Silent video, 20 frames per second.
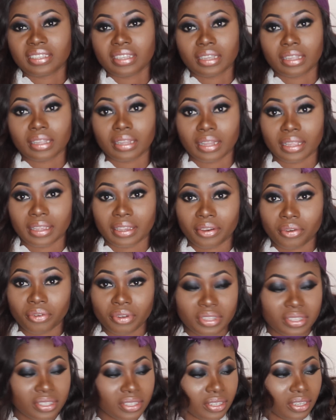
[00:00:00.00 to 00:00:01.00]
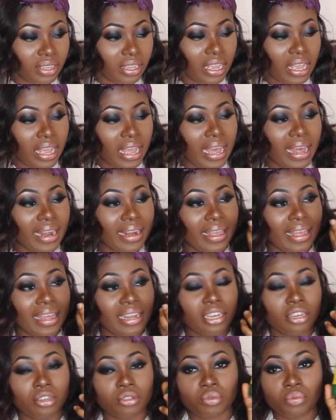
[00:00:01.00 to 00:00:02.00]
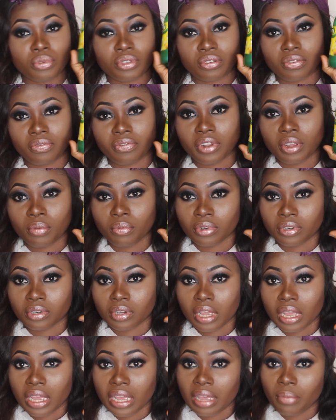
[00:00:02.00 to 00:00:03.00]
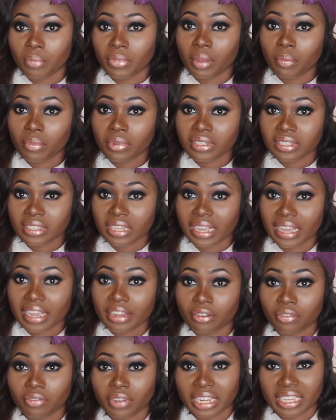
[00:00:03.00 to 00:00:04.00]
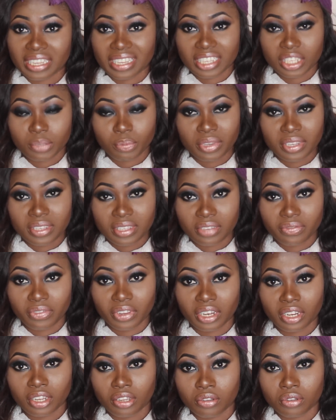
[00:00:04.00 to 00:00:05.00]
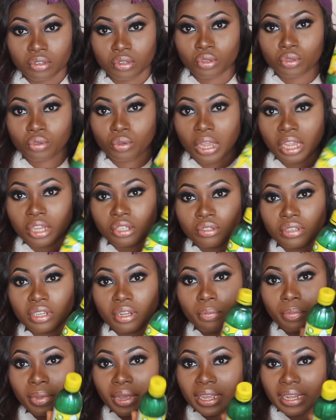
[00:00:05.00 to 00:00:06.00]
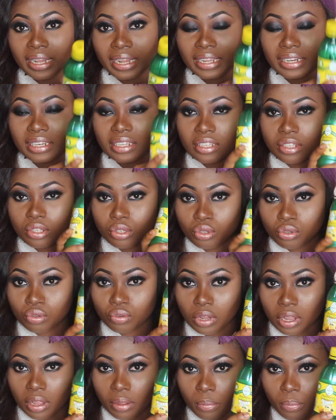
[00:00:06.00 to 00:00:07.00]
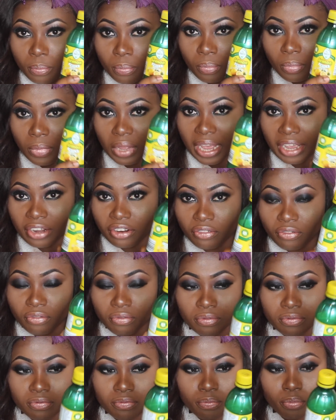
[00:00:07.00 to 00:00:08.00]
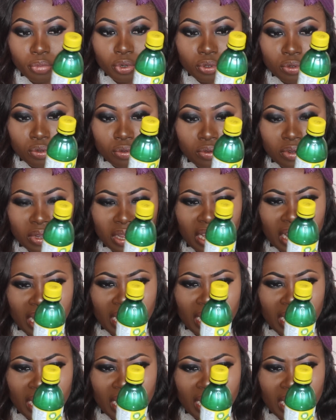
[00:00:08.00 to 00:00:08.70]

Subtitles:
take like green tea and I had a little bit of lemon. Lemons are kind of like expensive in Lagos, so I usually buy like this kind of bottle.